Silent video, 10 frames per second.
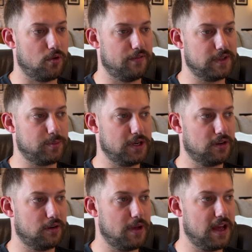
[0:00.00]
or if it's
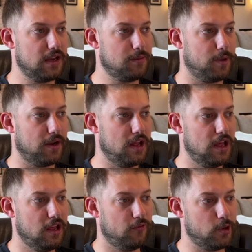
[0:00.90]
print on demand, but